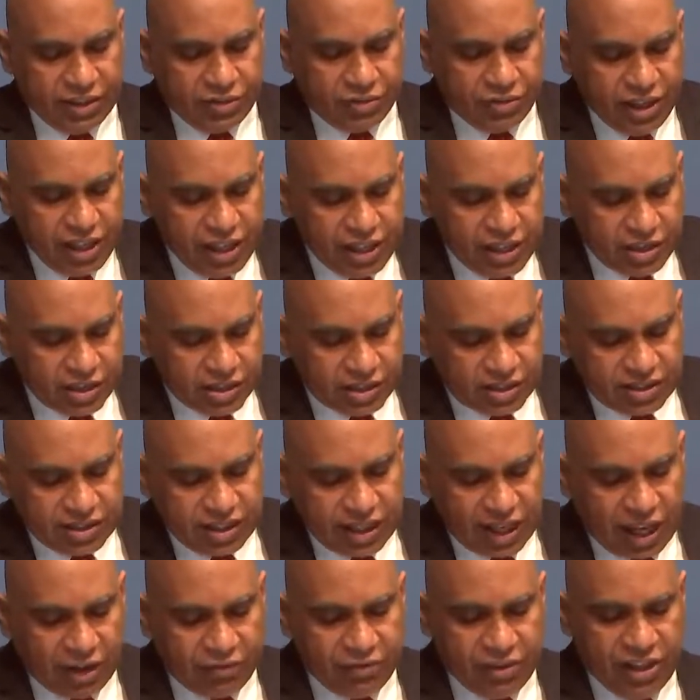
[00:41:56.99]
readers
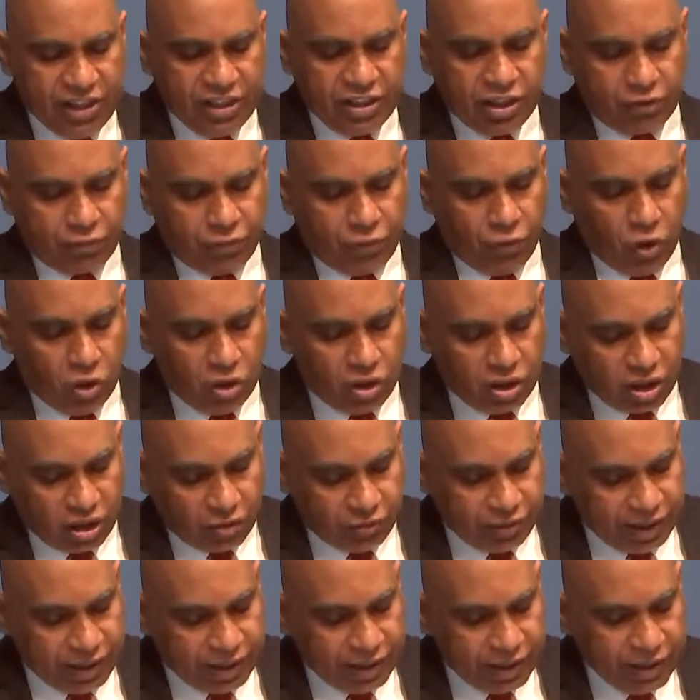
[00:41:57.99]
have neither fallen
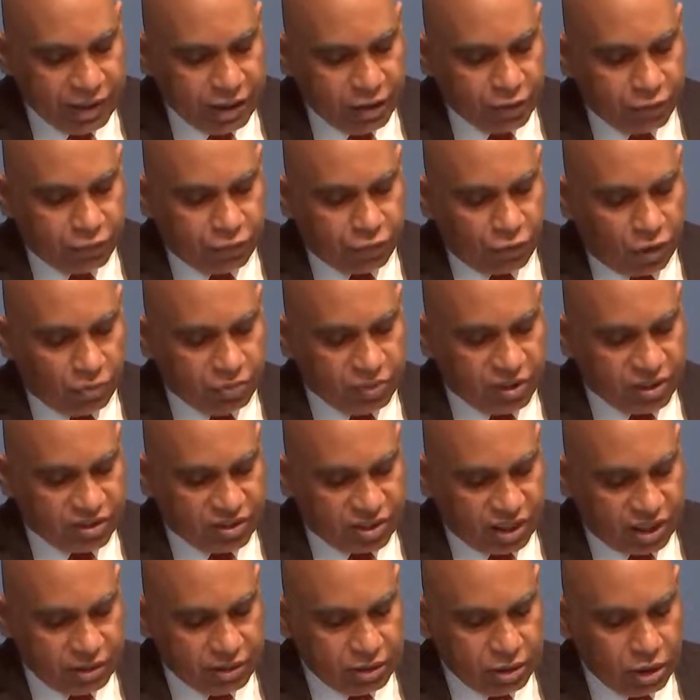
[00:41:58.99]
away from the
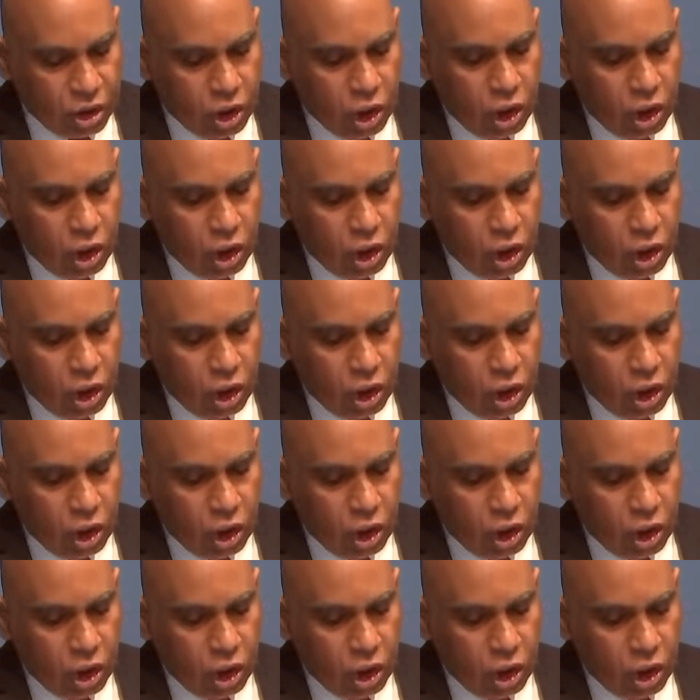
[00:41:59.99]
Son,